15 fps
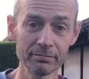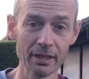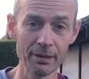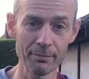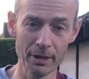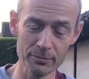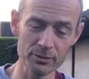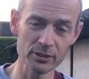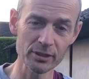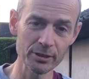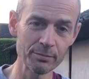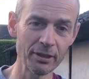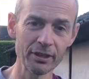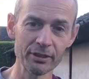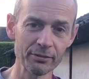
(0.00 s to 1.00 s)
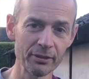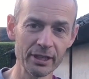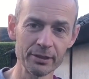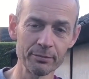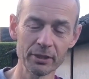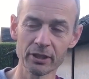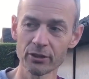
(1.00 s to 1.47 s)
I'm absolutely blown
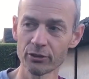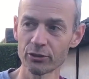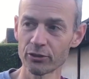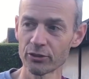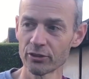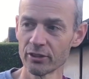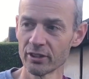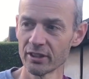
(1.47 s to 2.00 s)
away because